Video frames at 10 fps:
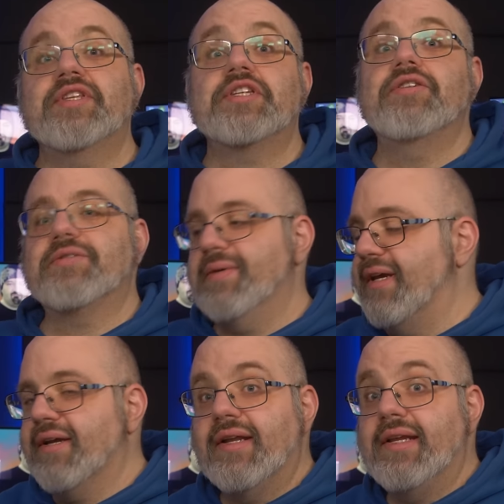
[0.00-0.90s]
excuse me,
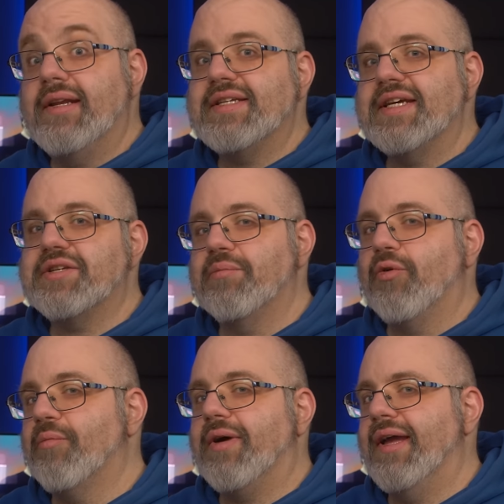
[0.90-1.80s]
I need to take some
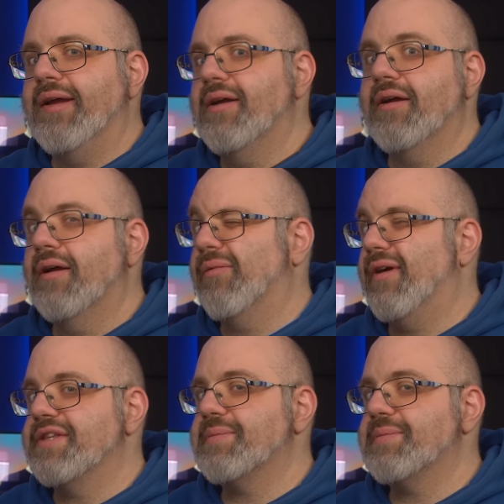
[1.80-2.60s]
more of my breath